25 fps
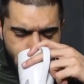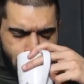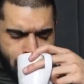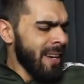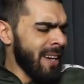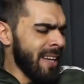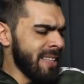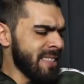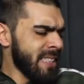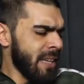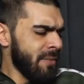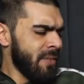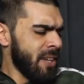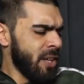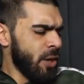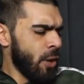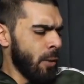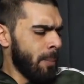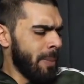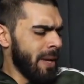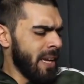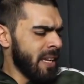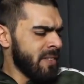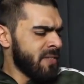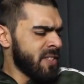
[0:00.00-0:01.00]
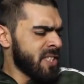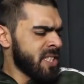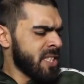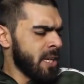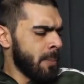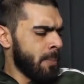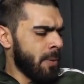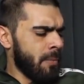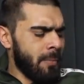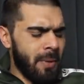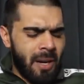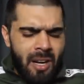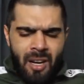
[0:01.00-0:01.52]
let's have a little bit of a
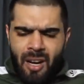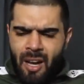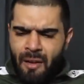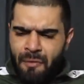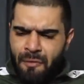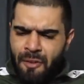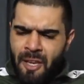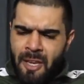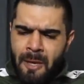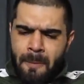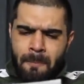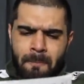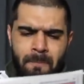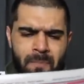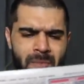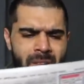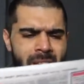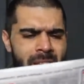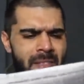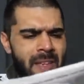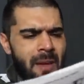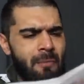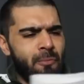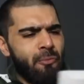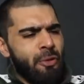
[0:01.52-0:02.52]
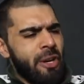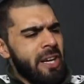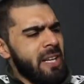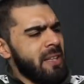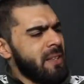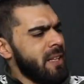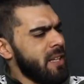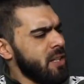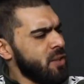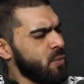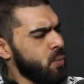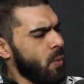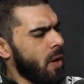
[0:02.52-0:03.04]
sip of my coffee and then read
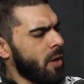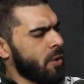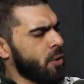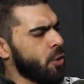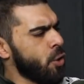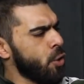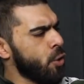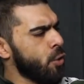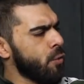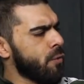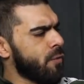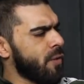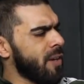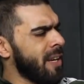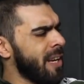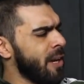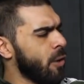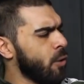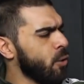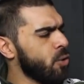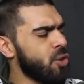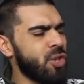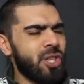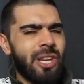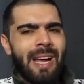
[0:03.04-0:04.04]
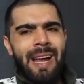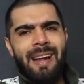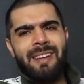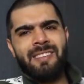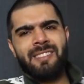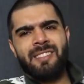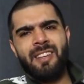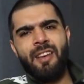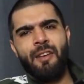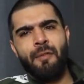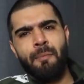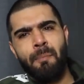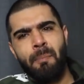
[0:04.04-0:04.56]
this one. You've little
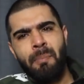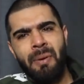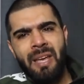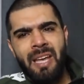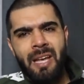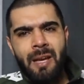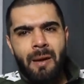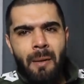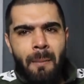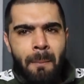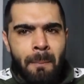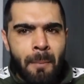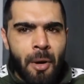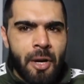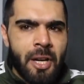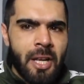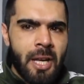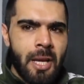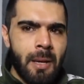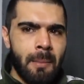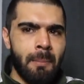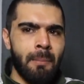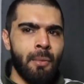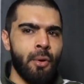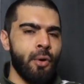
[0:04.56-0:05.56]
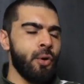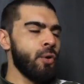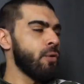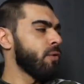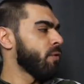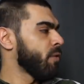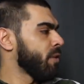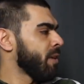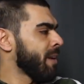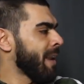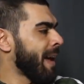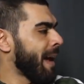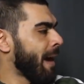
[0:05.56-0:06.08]
chance of big money
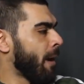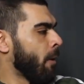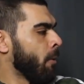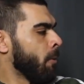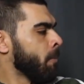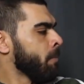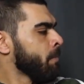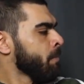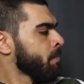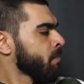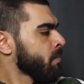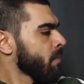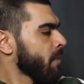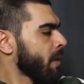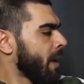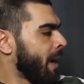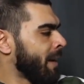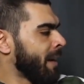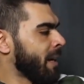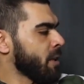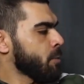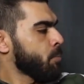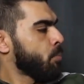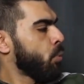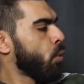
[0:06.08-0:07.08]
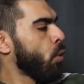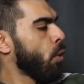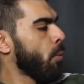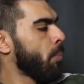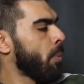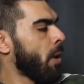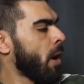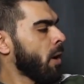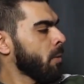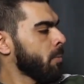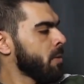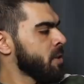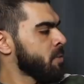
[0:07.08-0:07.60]
move now. And that's Paul
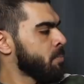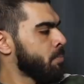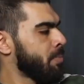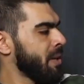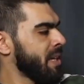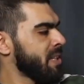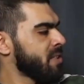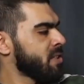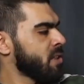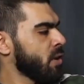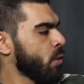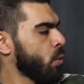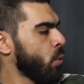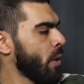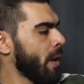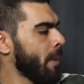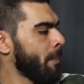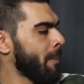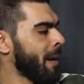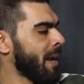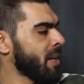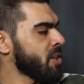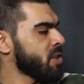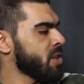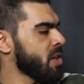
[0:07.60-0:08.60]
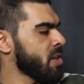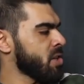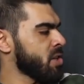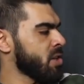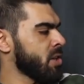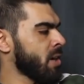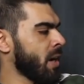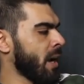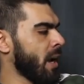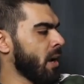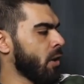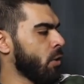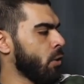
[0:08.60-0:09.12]
Pogba's bid to quit Manchester
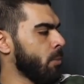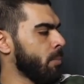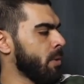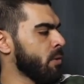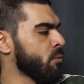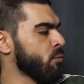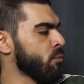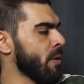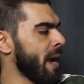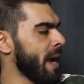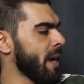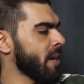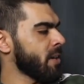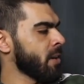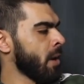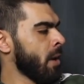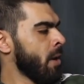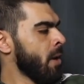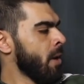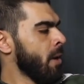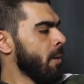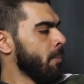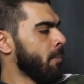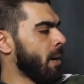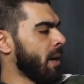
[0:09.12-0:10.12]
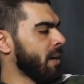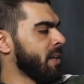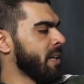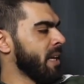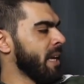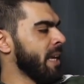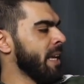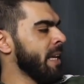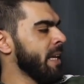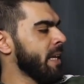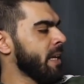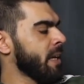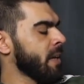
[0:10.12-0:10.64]
United could be wrecked by the
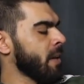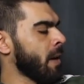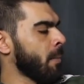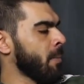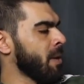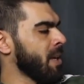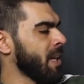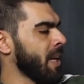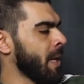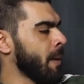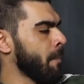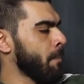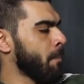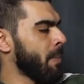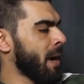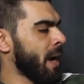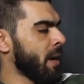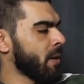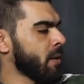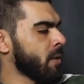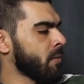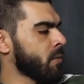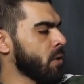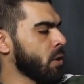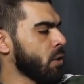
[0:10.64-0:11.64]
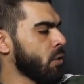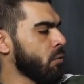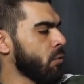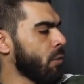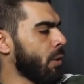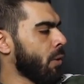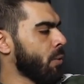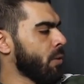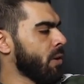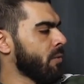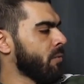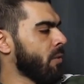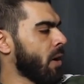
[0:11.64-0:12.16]
economic impact of the
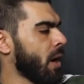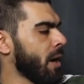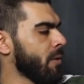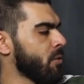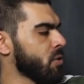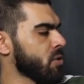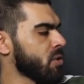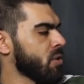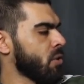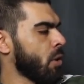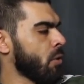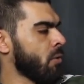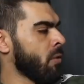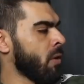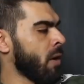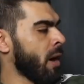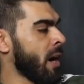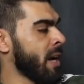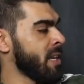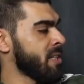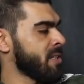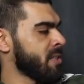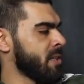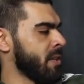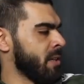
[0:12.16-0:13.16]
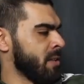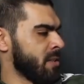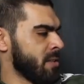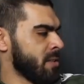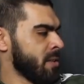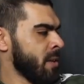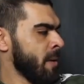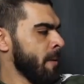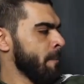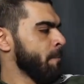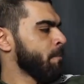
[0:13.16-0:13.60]
coronavirus crisis.